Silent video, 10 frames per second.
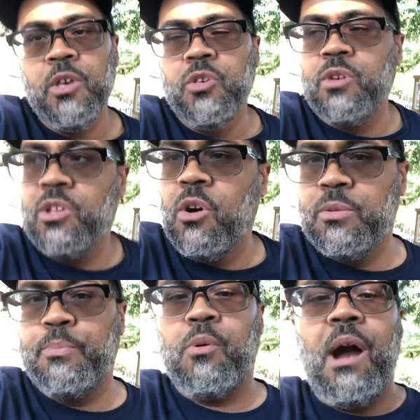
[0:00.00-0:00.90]
You can go to
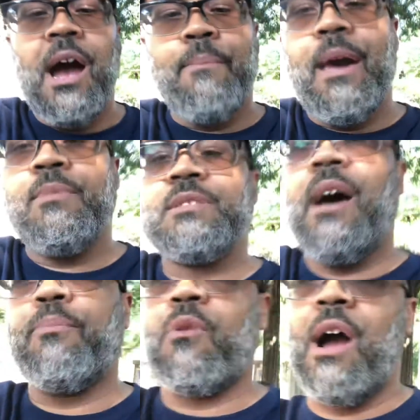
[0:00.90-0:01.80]
Prime,
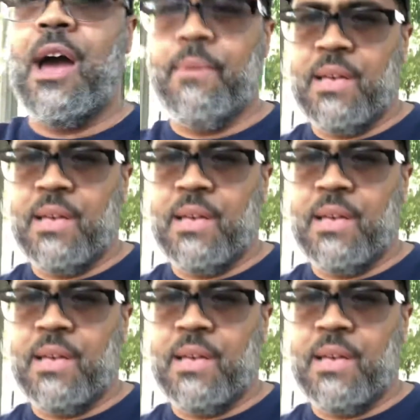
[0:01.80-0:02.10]
Amazon Prime,